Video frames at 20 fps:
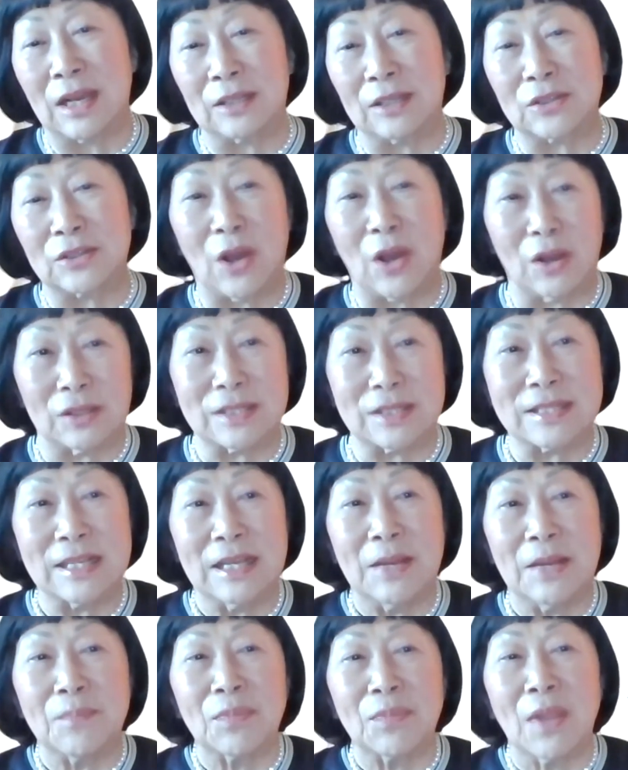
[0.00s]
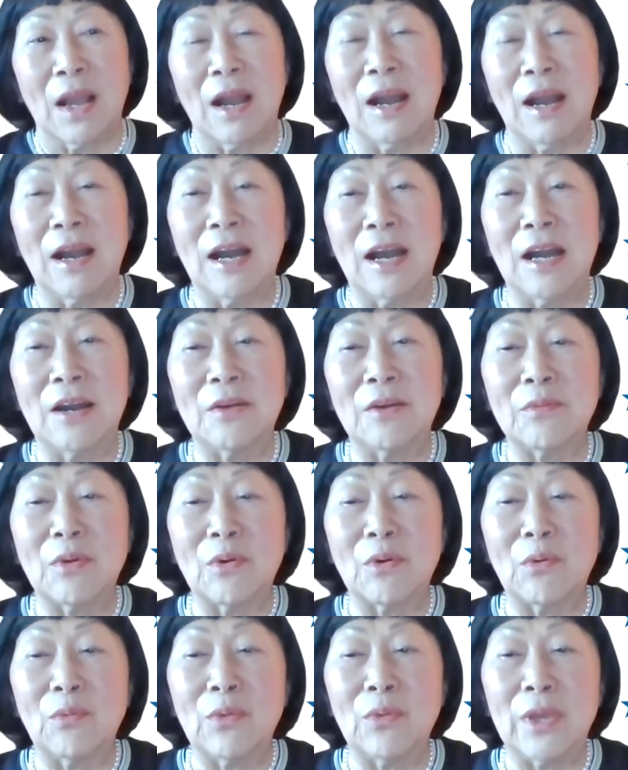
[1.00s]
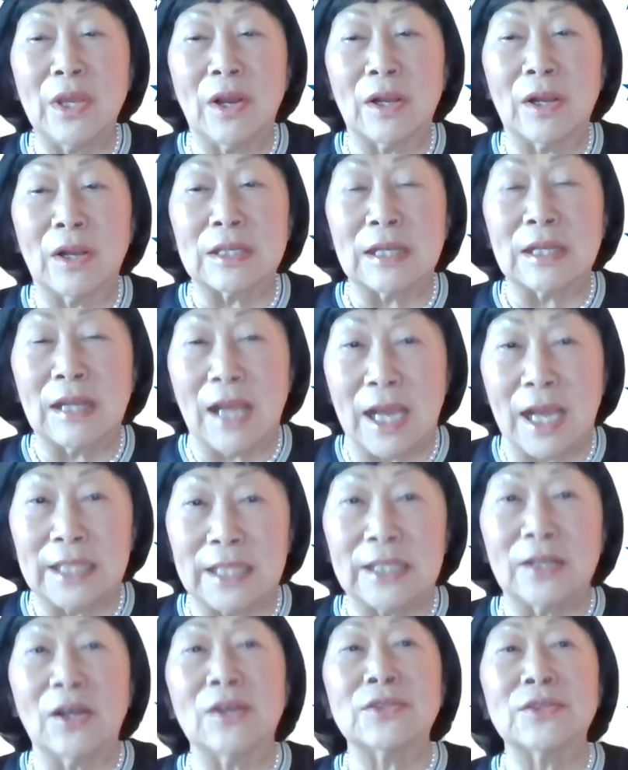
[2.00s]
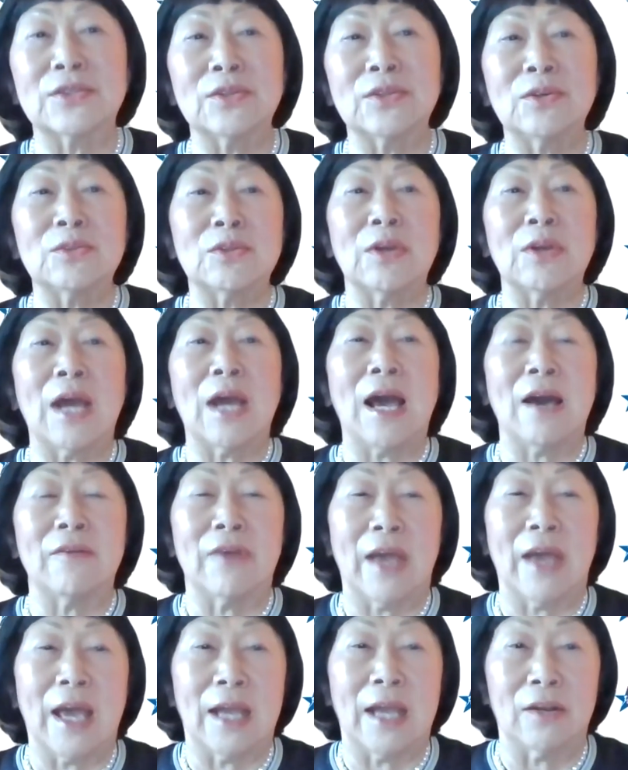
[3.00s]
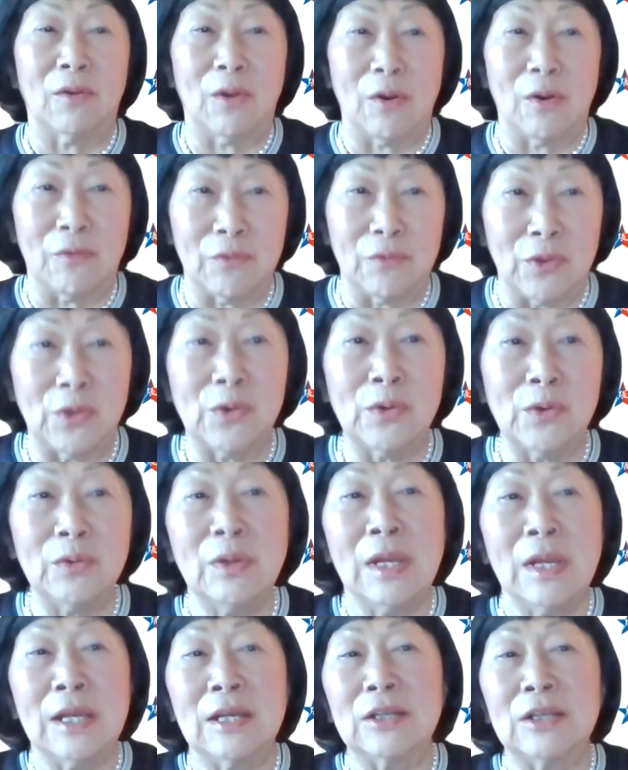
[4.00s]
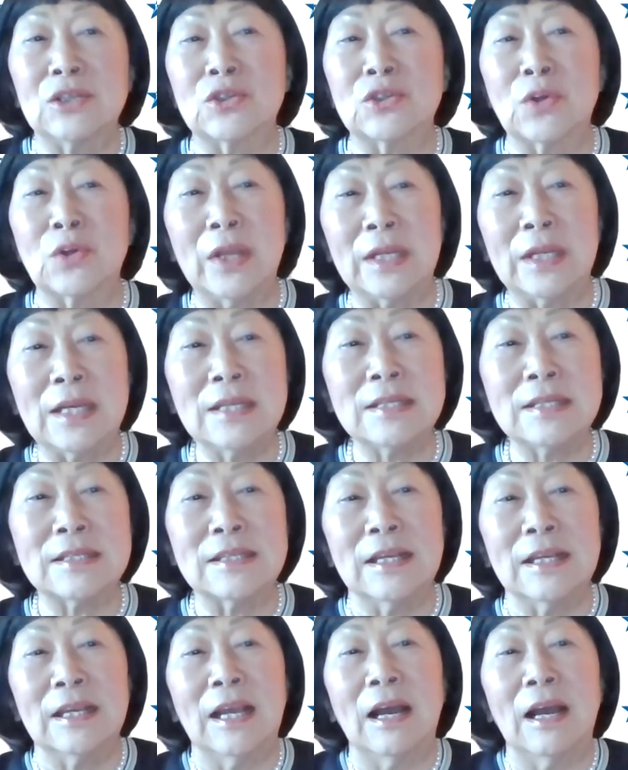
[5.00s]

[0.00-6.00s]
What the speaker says: talks. We are delighted also to have had all of you join us.